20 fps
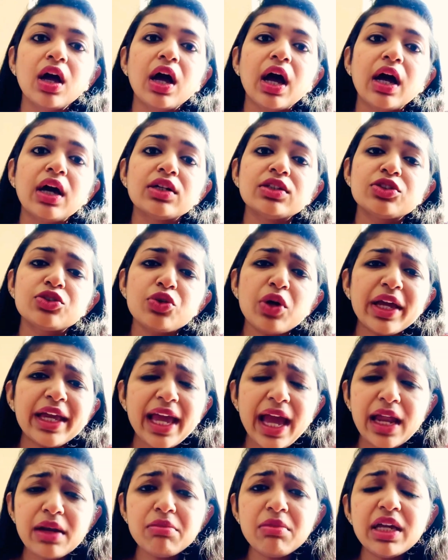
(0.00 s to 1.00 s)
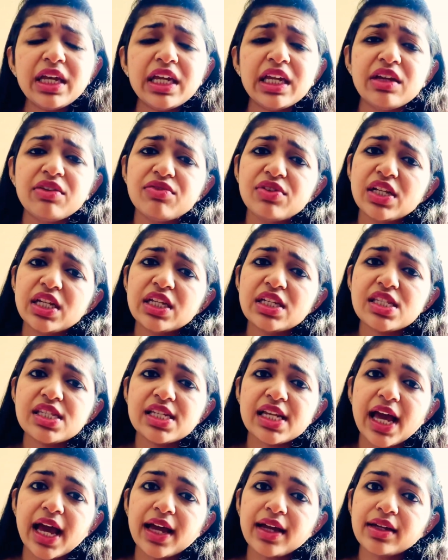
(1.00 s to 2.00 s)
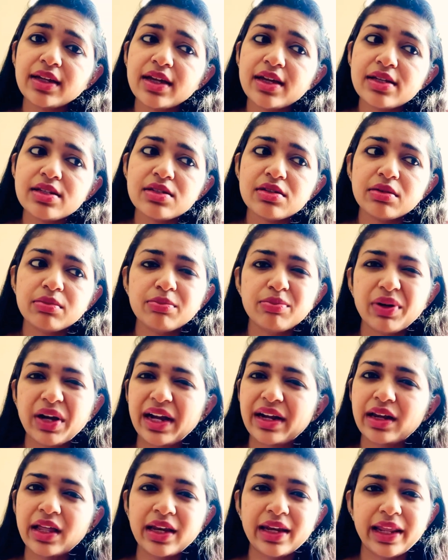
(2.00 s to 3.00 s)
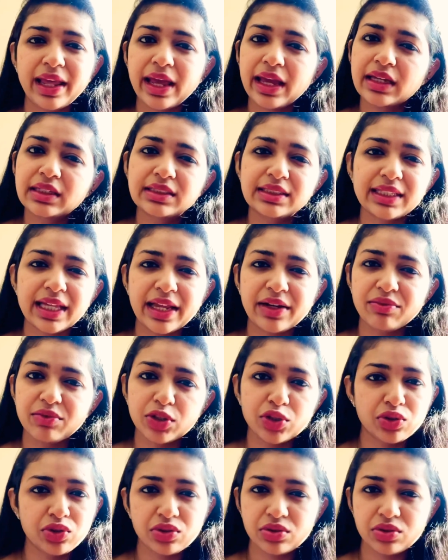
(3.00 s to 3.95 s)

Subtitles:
So I had my evening snack as a bread and egg sandwich.